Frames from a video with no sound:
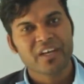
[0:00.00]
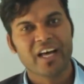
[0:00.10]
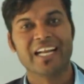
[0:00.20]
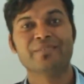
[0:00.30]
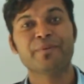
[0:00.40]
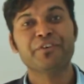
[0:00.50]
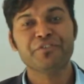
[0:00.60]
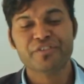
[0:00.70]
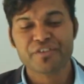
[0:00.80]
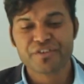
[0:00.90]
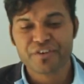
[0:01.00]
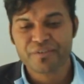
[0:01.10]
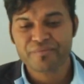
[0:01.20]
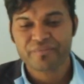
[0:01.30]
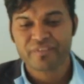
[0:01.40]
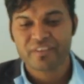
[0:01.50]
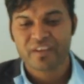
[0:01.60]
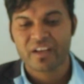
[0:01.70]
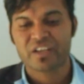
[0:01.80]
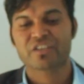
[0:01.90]
respiratory system,
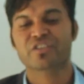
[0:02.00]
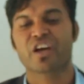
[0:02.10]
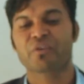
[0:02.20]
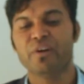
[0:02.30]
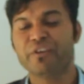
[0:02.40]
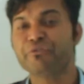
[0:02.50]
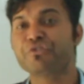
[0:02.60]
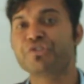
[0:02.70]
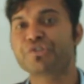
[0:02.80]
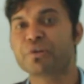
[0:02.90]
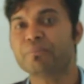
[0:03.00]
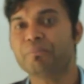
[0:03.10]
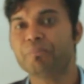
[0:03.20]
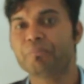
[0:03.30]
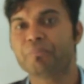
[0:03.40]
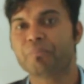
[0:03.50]
circulatory system,